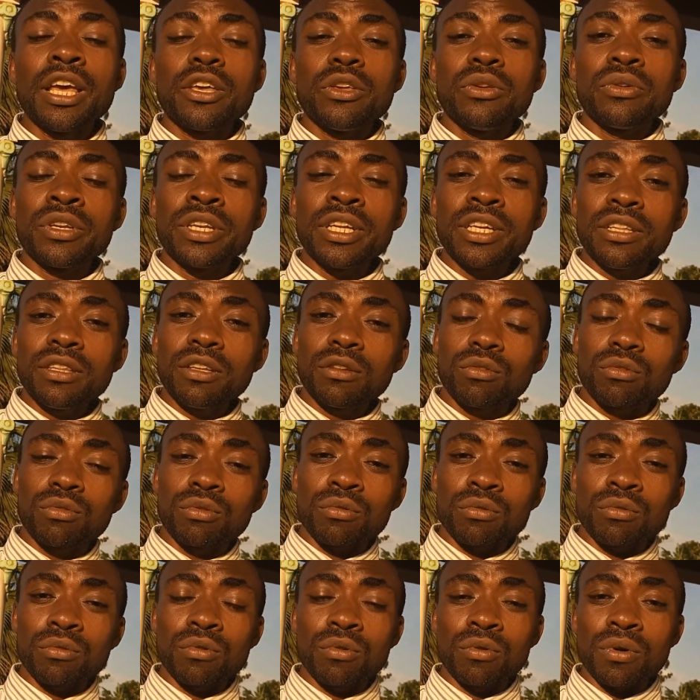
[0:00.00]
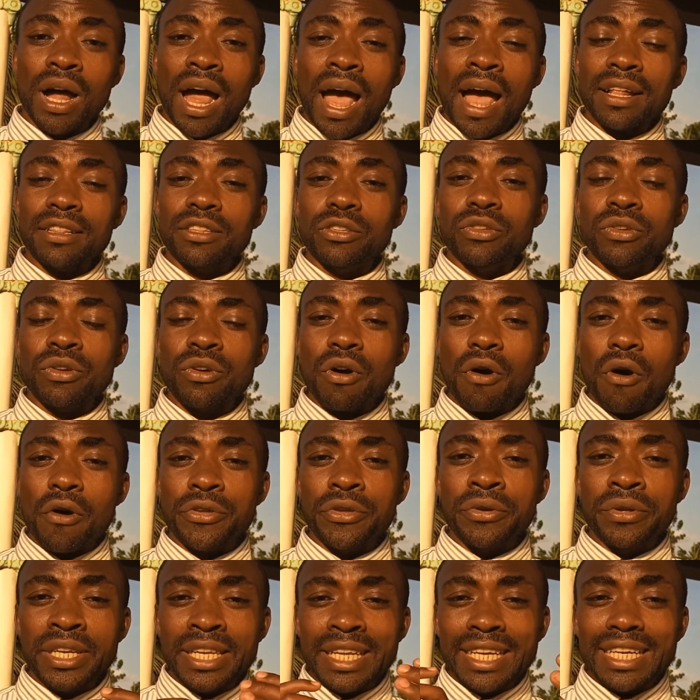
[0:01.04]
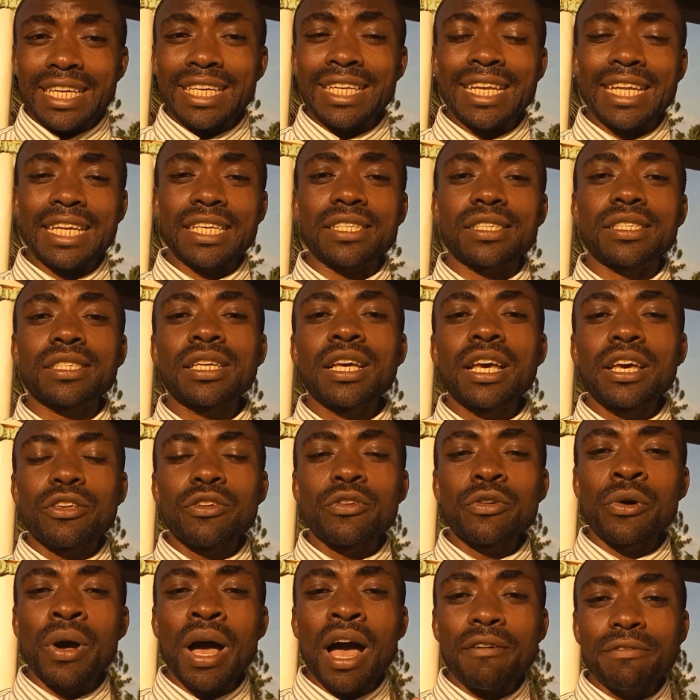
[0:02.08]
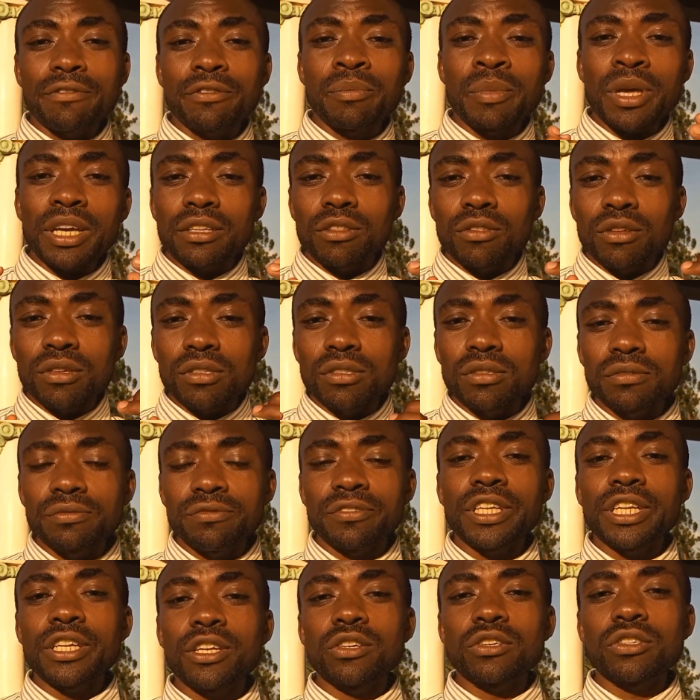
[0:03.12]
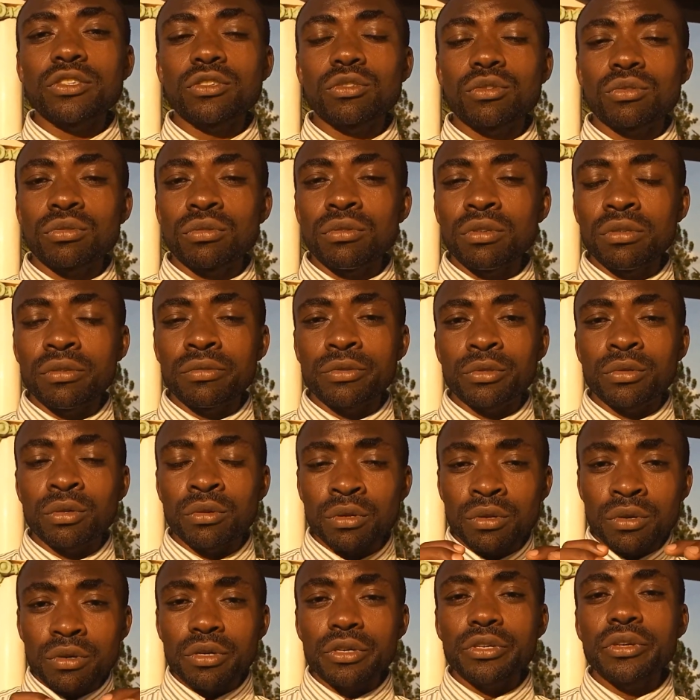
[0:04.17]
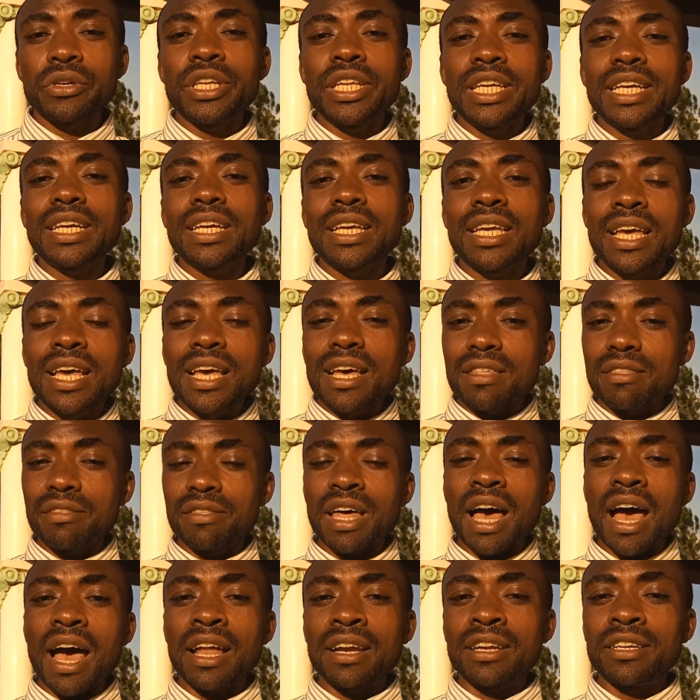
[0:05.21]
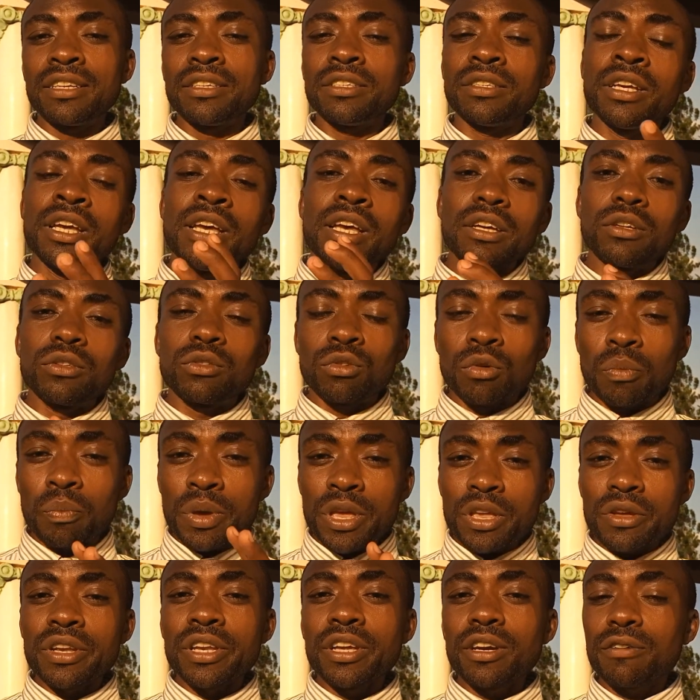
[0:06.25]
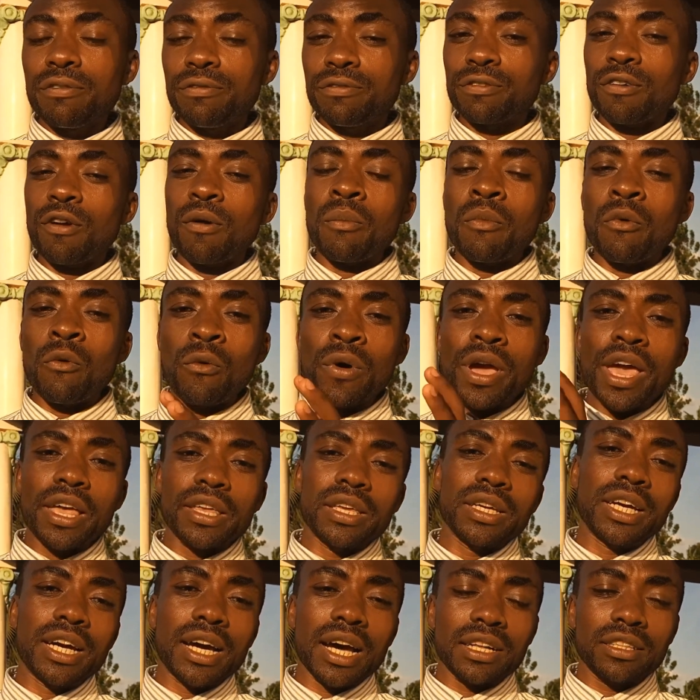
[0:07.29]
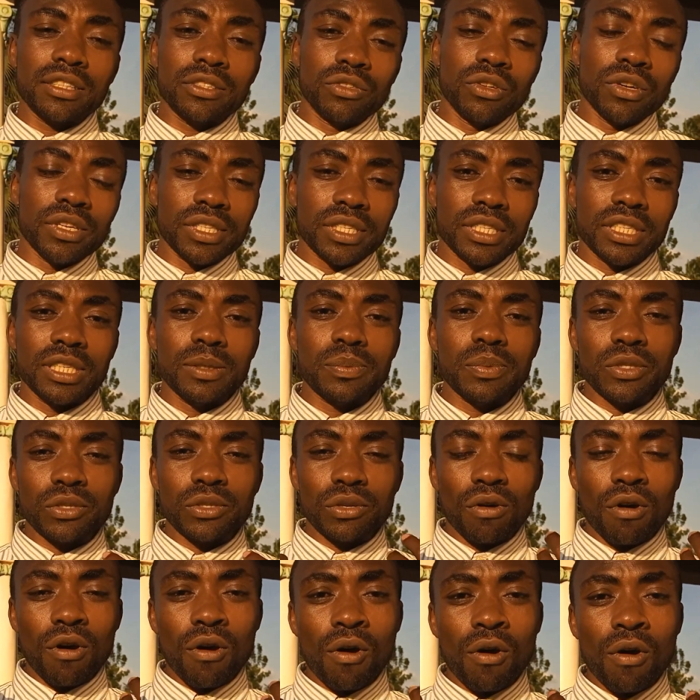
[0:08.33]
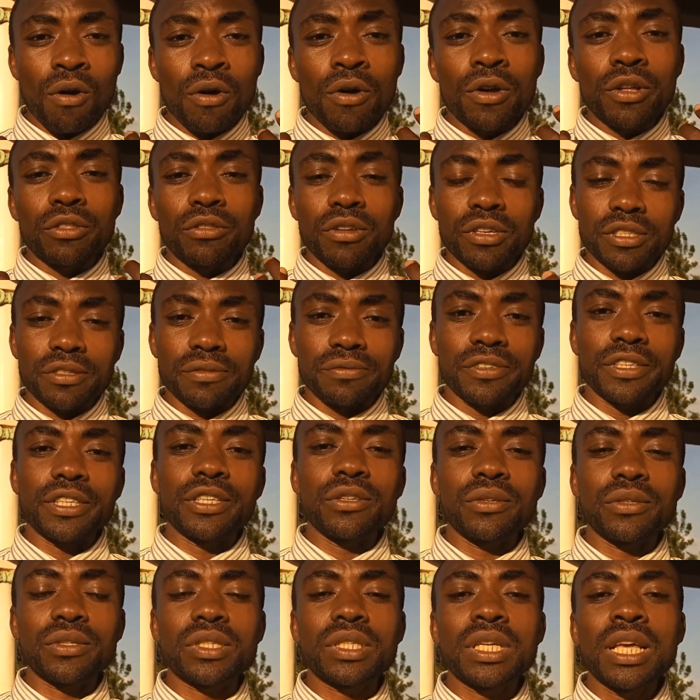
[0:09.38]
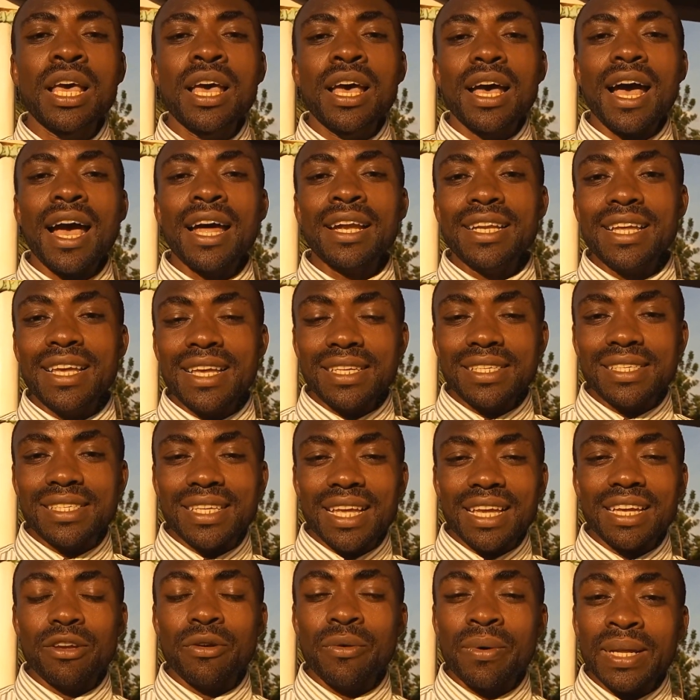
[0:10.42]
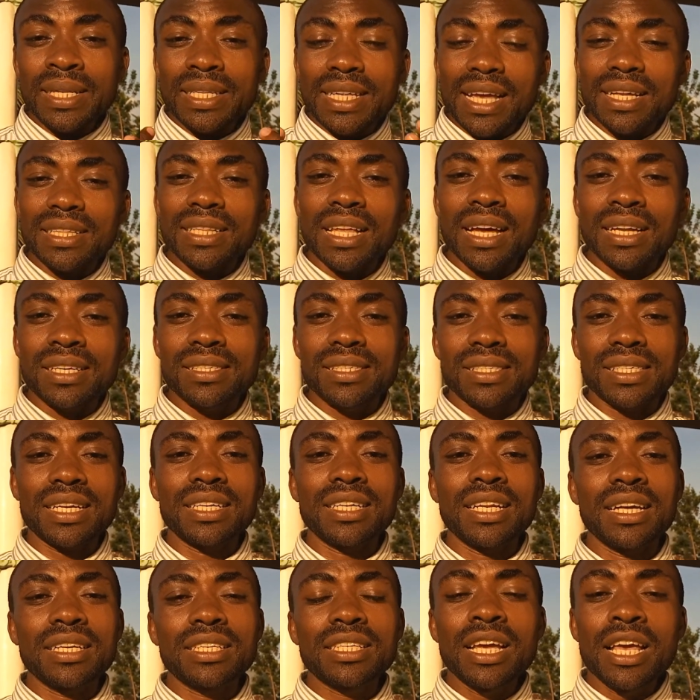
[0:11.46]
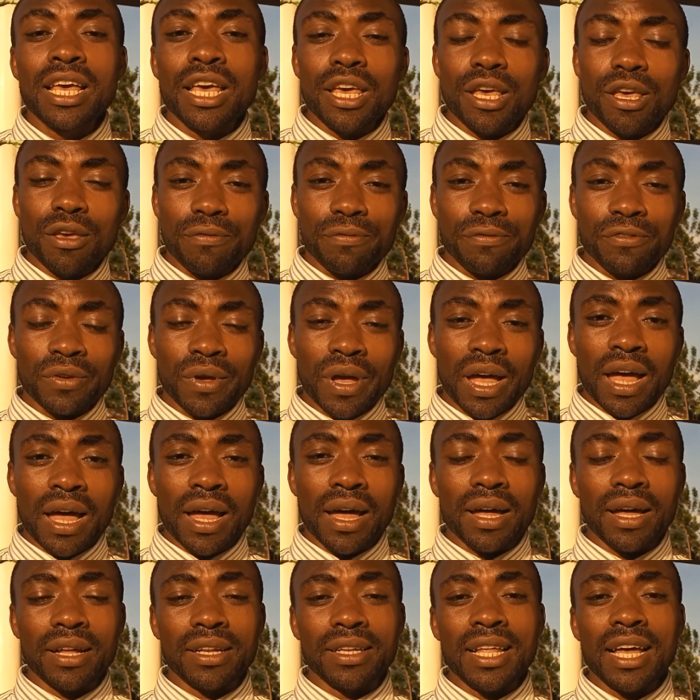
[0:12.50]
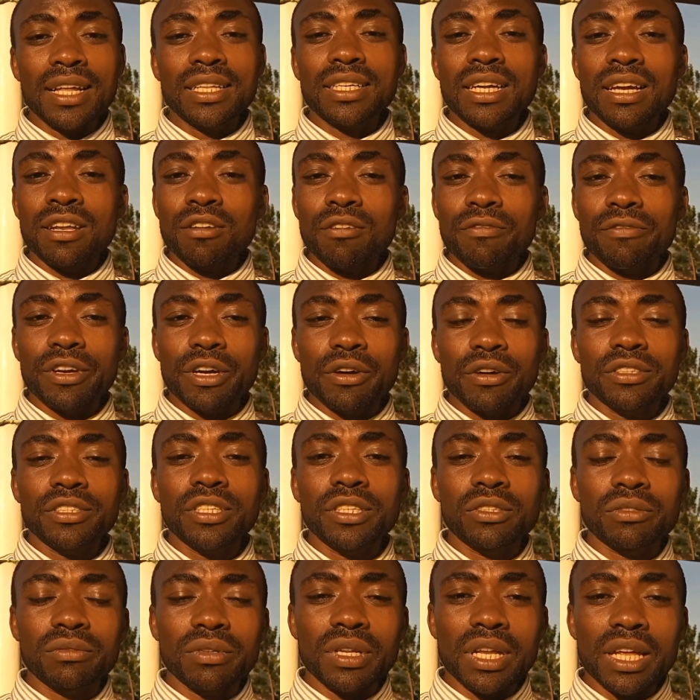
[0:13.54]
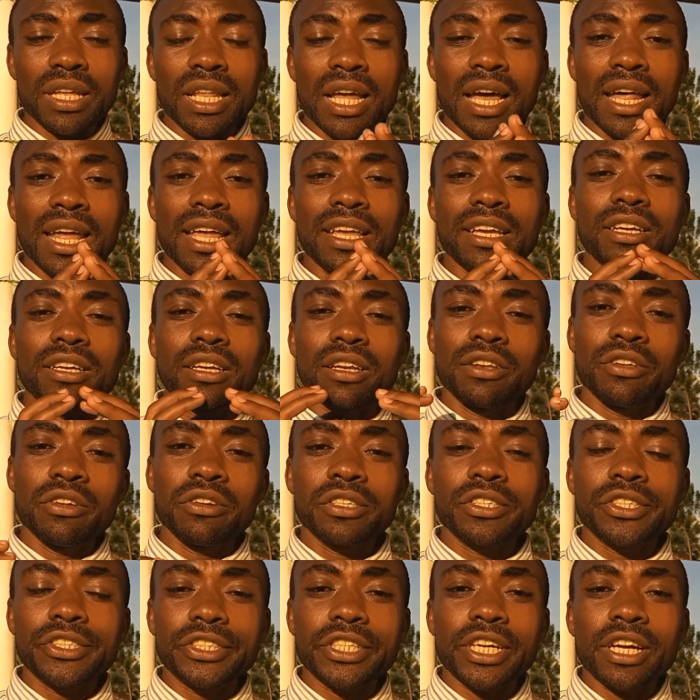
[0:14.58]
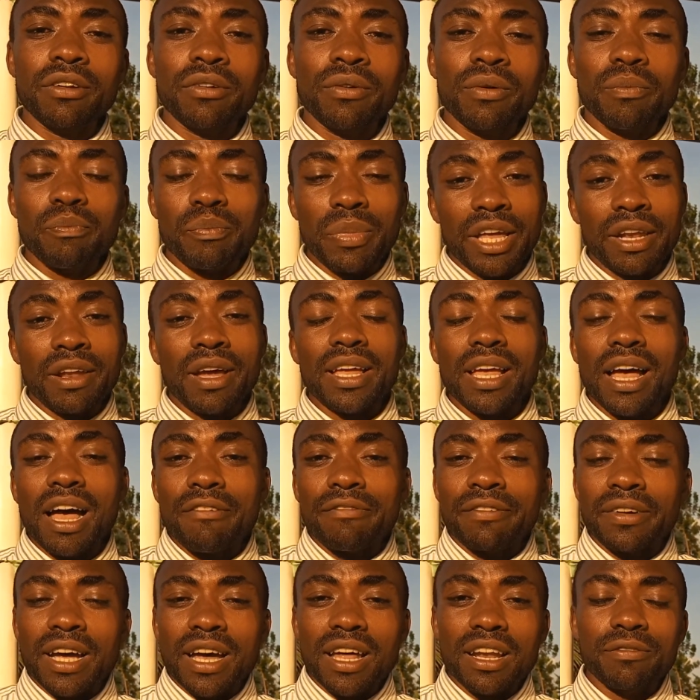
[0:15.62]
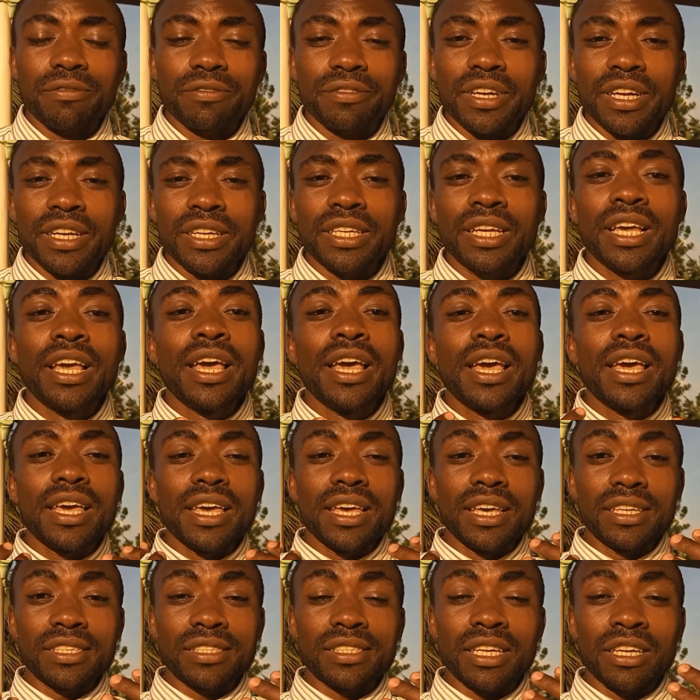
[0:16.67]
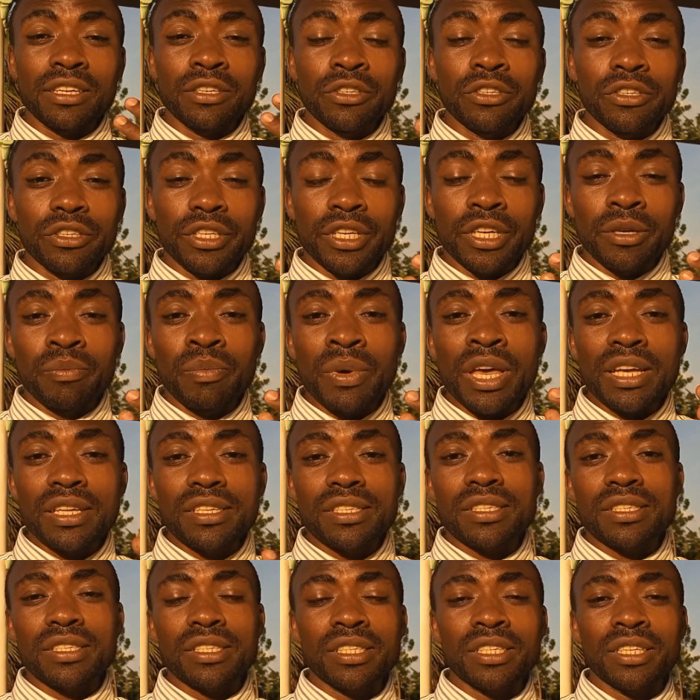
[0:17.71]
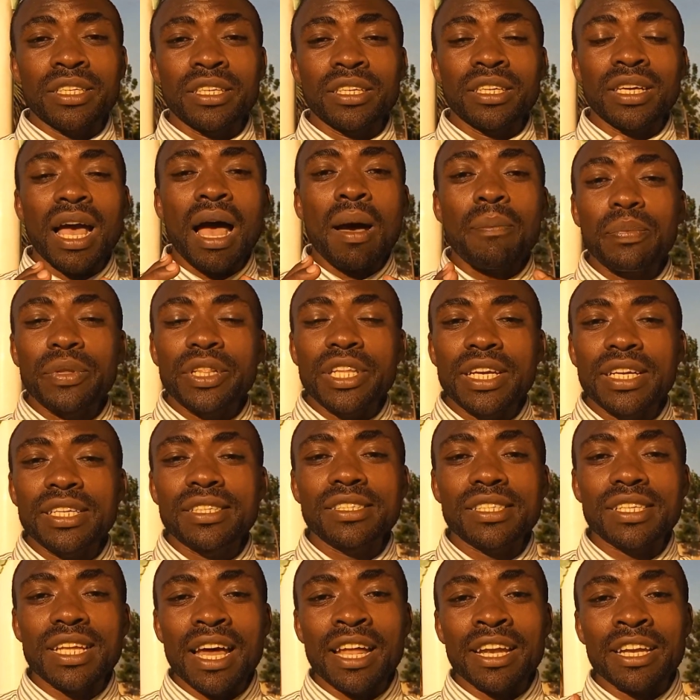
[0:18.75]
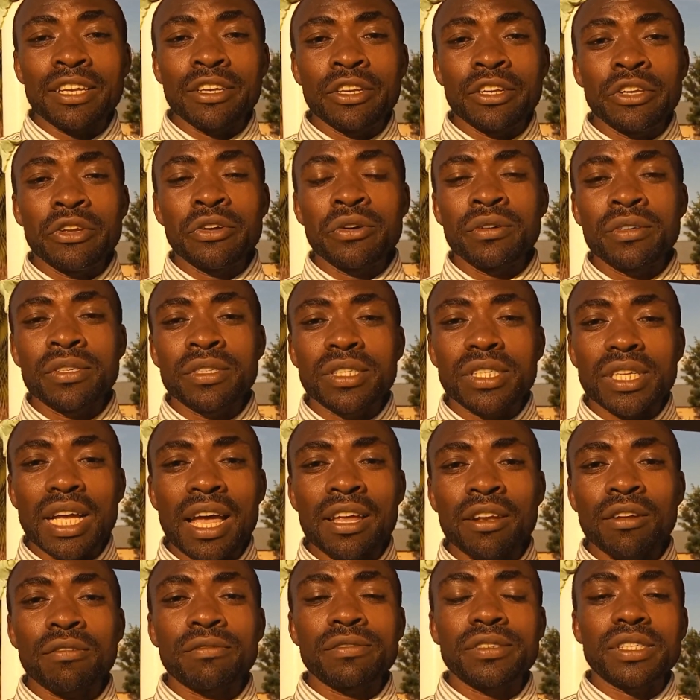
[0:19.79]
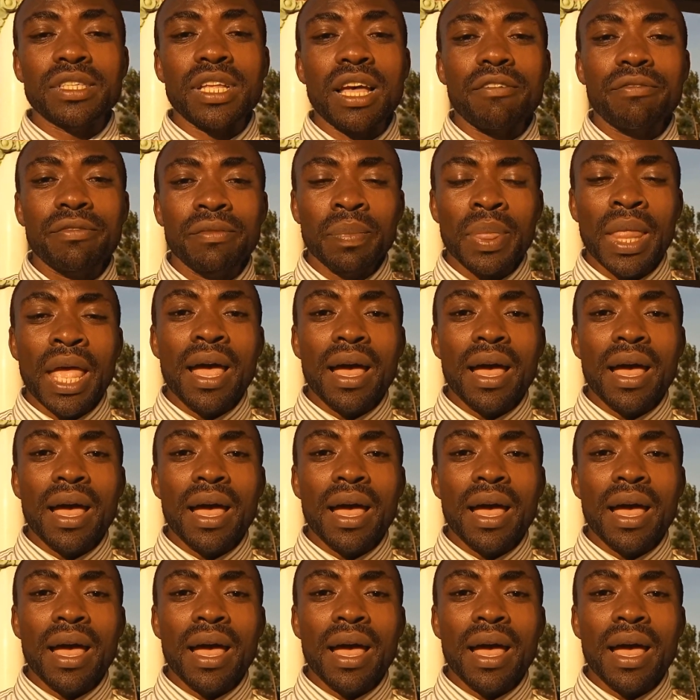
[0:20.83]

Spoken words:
You need to add your uniqueness. You have to make those videos to look unique, than to be unique from where you got those clips or those videos. And he went ahead and said that if you are that kind of a content creator, like a news channel, by the way, I have got a friend, he makes updates and news kind of stuff.